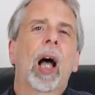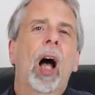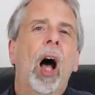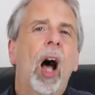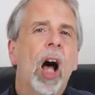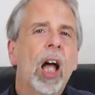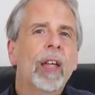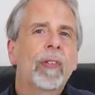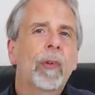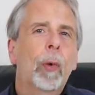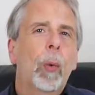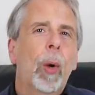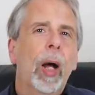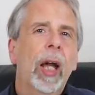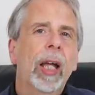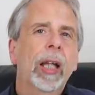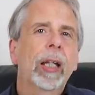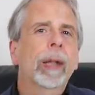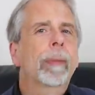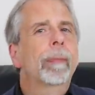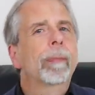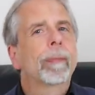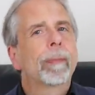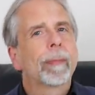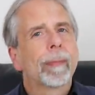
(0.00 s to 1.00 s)
Either
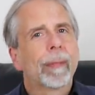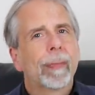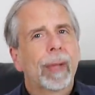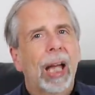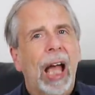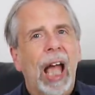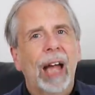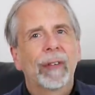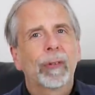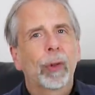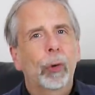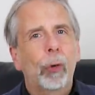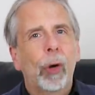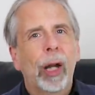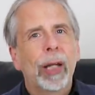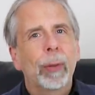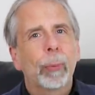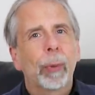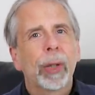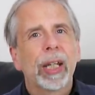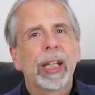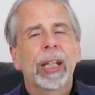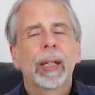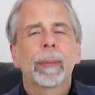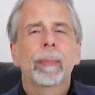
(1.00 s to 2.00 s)
way, have a
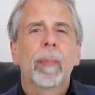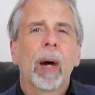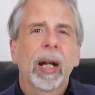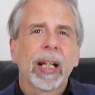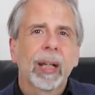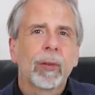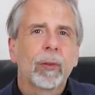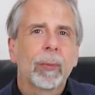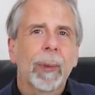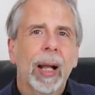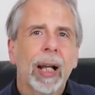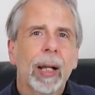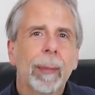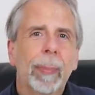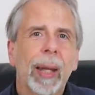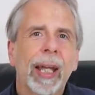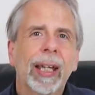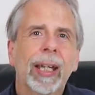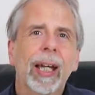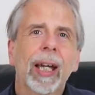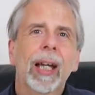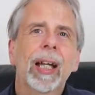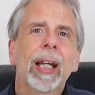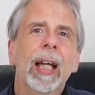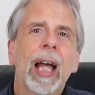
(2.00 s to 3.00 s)
great week. My is Mallen
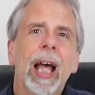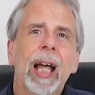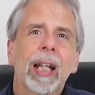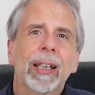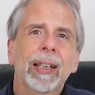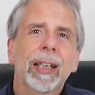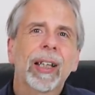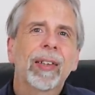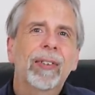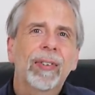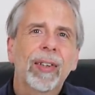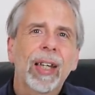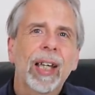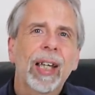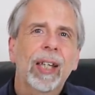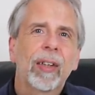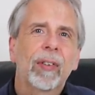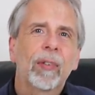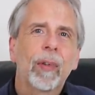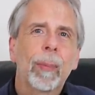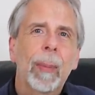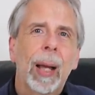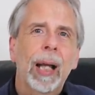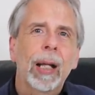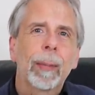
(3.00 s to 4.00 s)
Baker. This
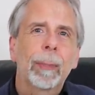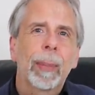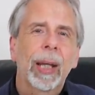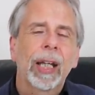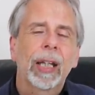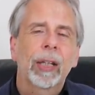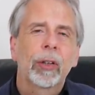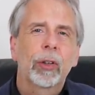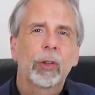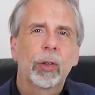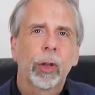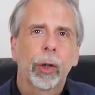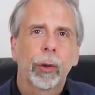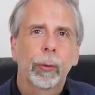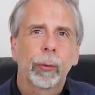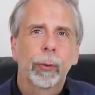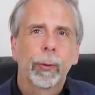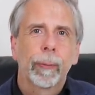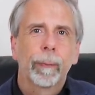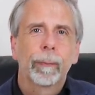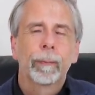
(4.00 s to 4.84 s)
is The Mallen Baker Show.